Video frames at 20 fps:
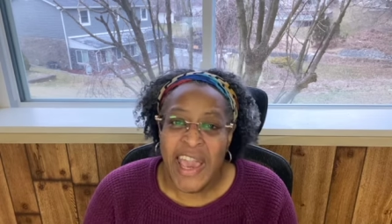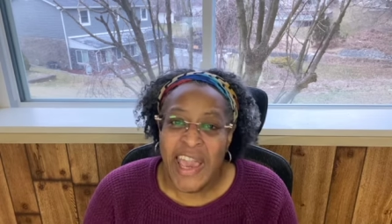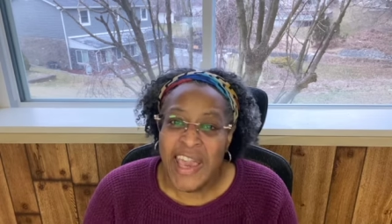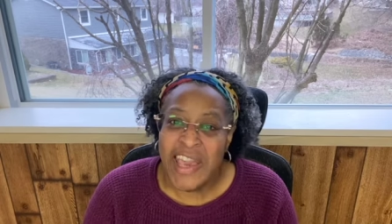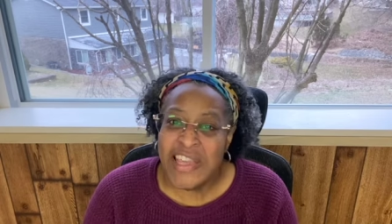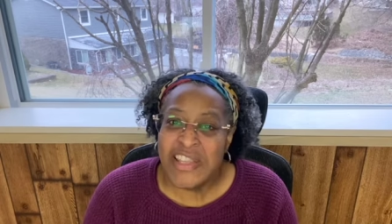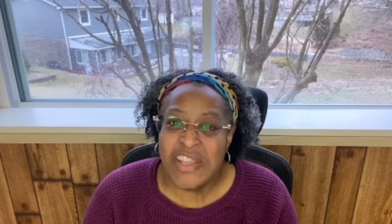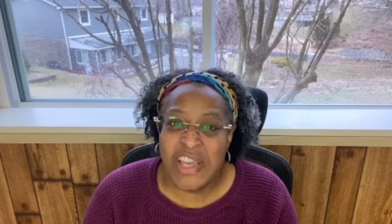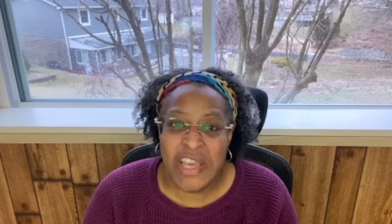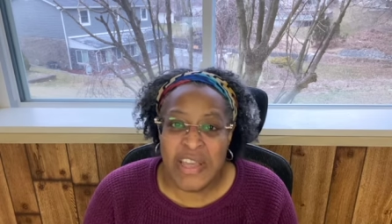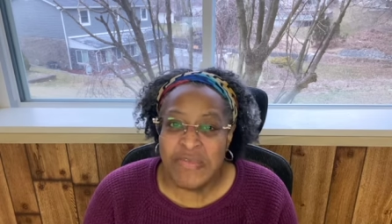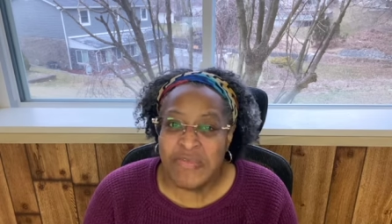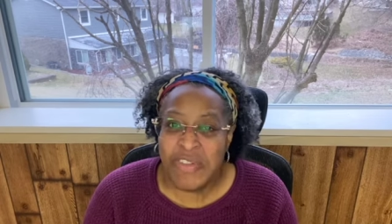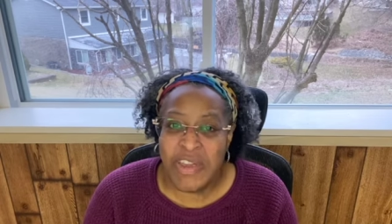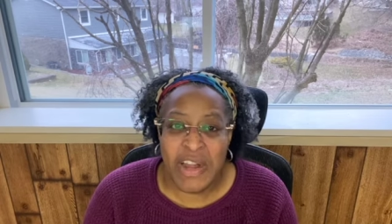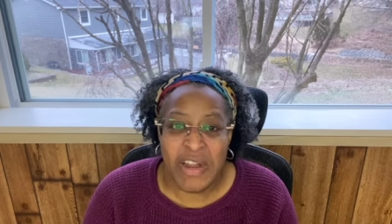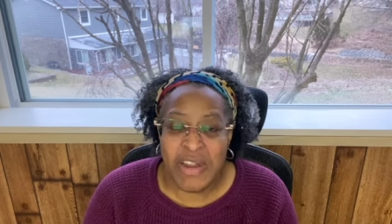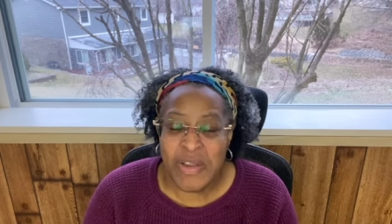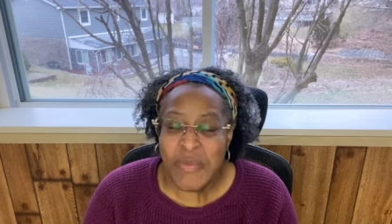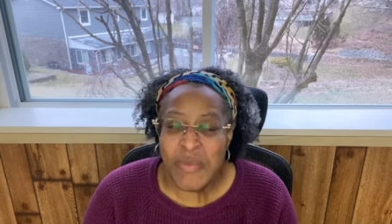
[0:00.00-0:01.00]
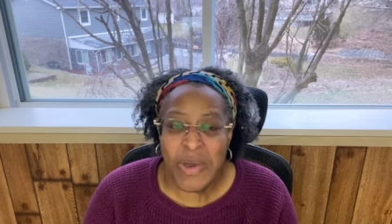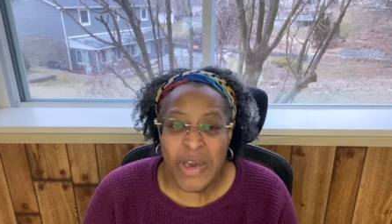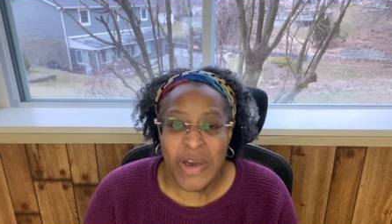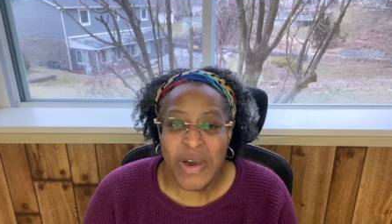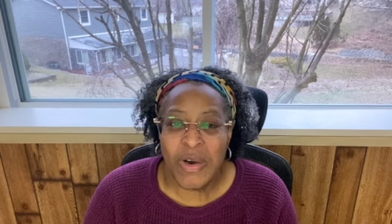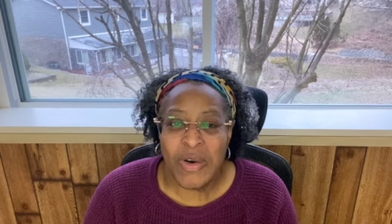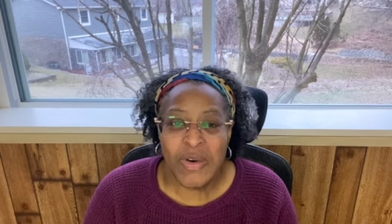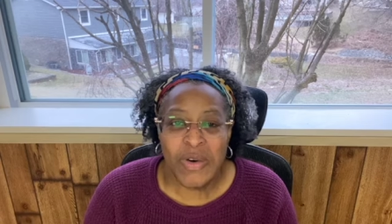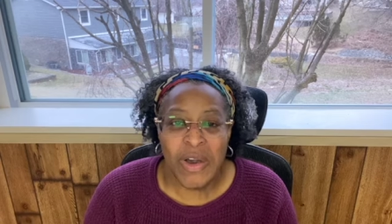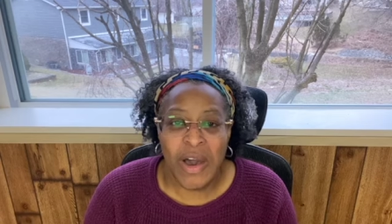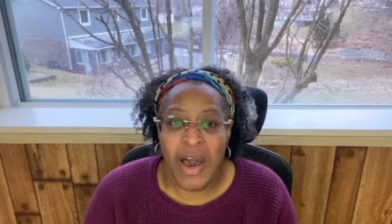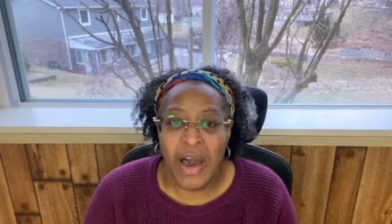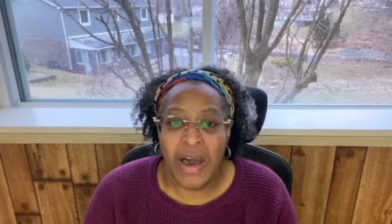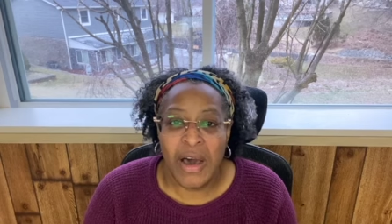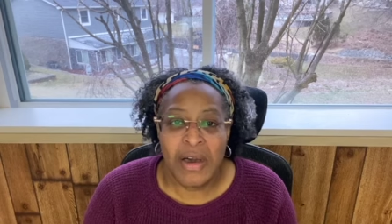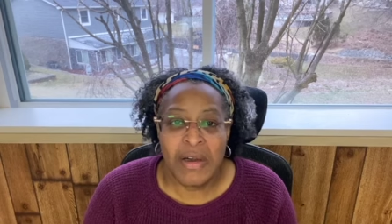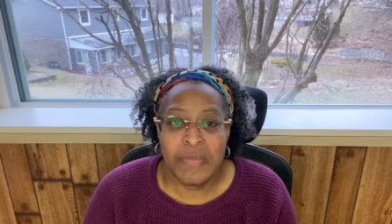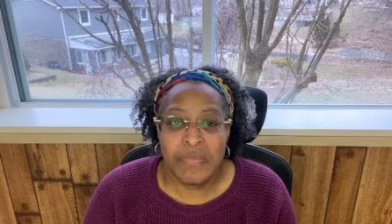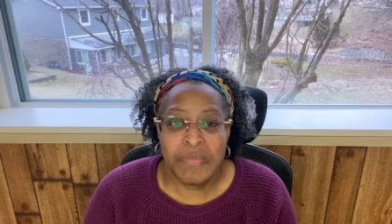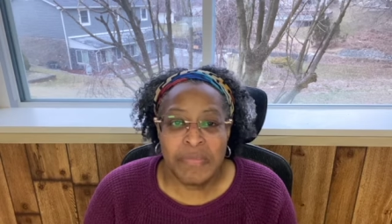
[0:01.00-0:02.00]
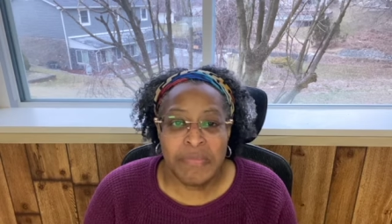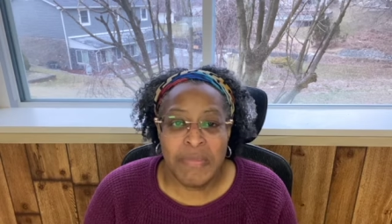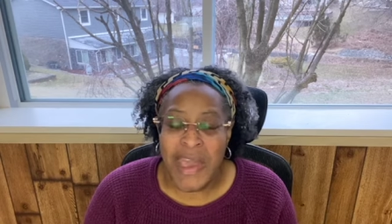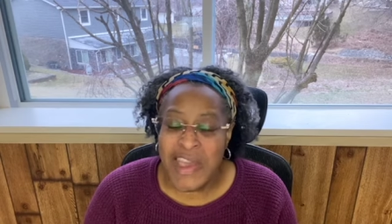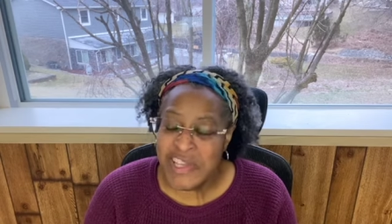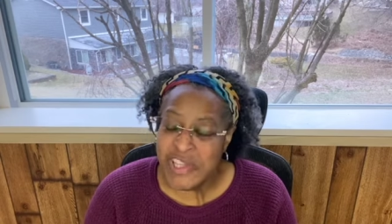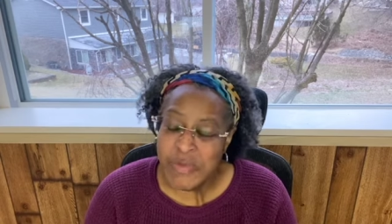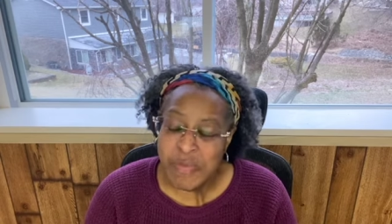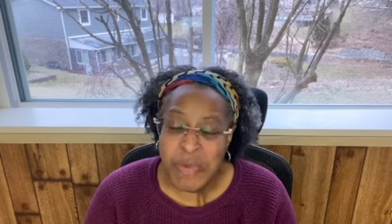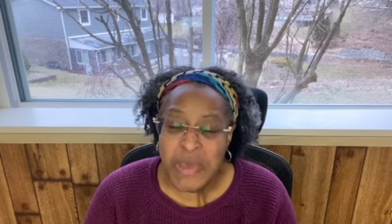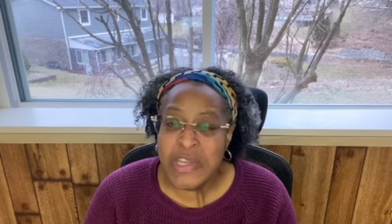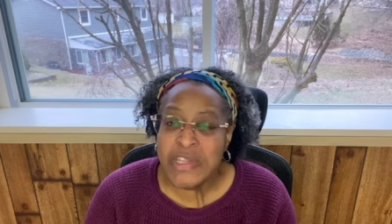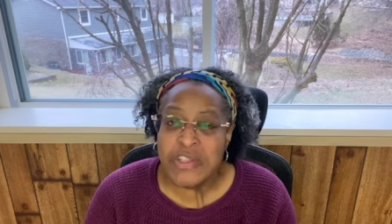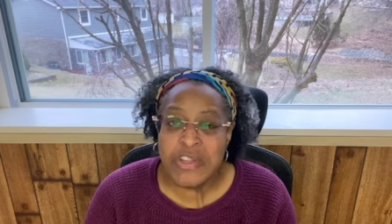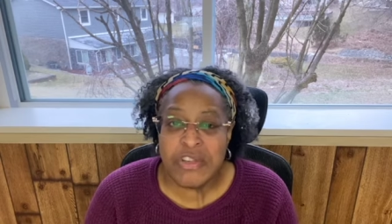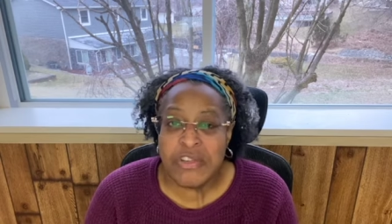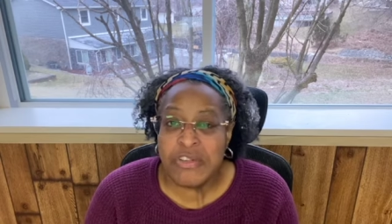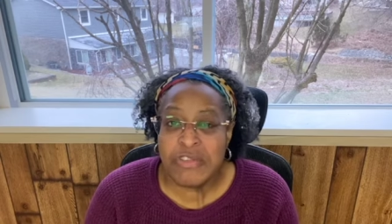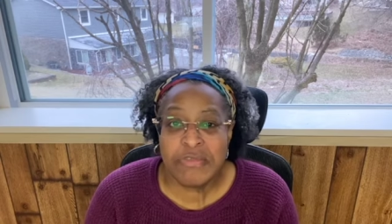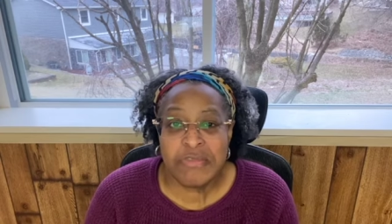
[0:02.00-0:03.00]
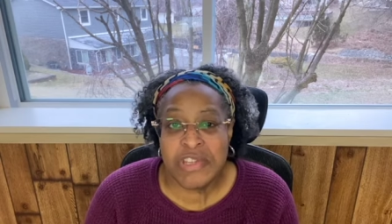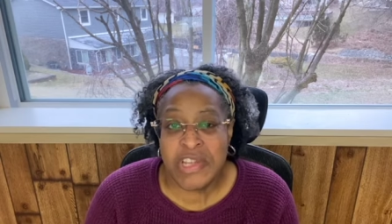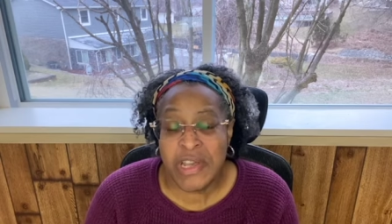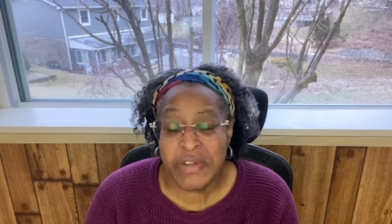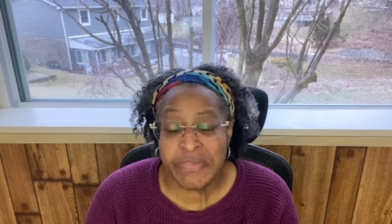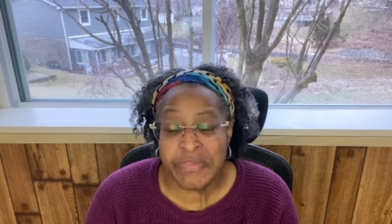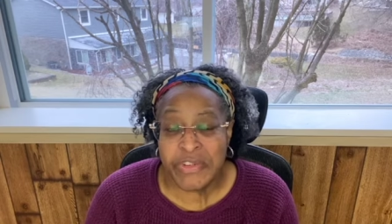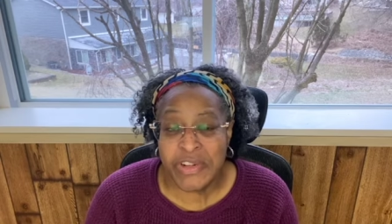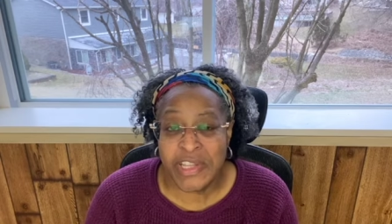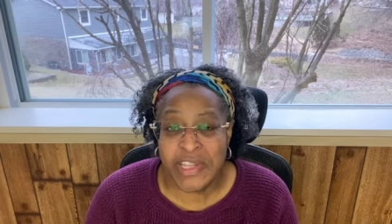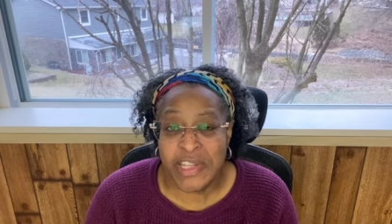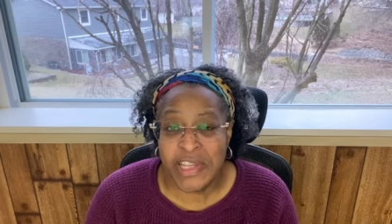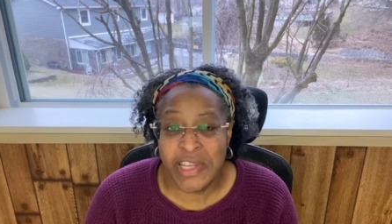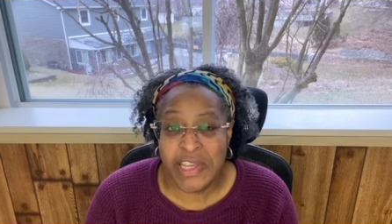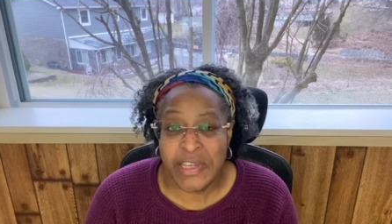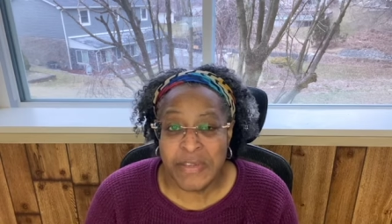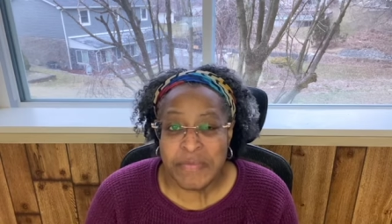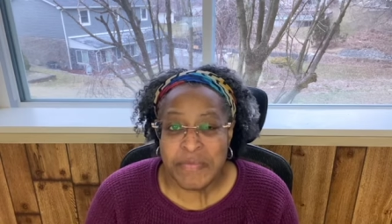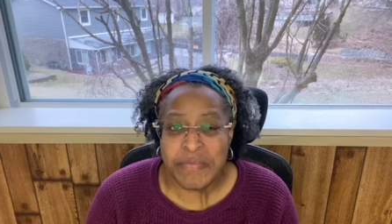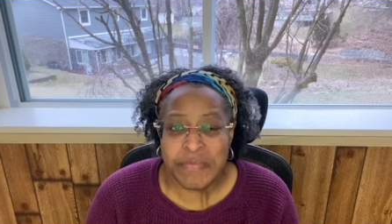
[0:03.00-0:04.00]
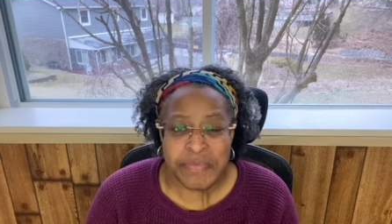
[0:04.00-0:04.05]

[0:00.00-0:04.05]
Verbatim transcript: And it very well uh, may speak to you differently.